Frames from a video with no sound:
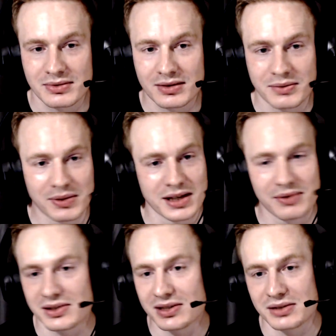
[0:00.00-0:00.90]
I mean,
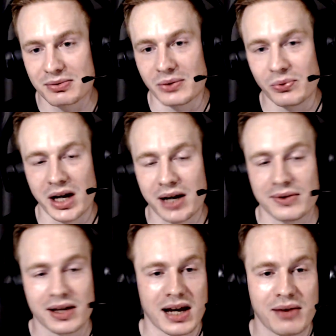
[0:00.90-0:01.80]
ever since we arrived,
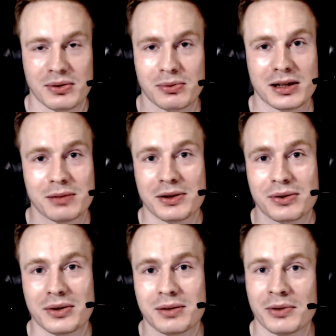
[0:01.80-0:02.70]
I haven't really been
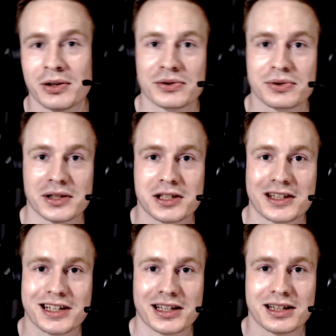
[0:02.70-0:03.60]
doing much other
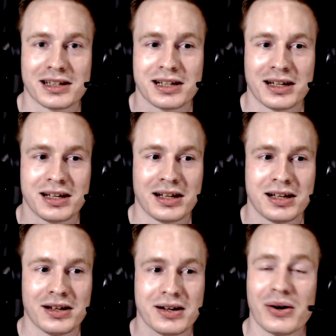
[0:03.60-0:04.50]
than
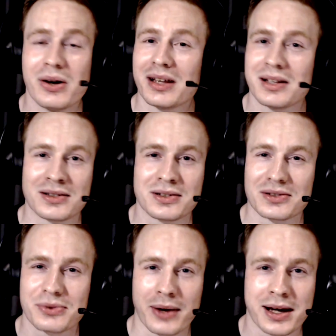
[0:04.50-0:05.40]

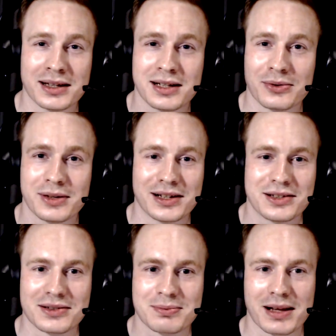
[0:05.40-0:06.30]
just grinding. Really,
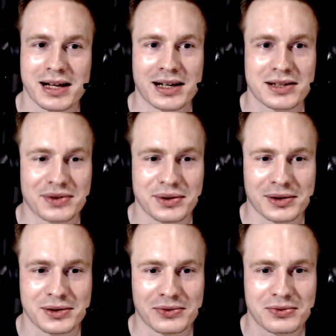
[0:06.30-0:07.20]
just playing a ton
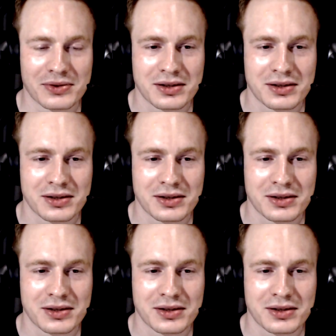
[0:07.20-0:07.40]
of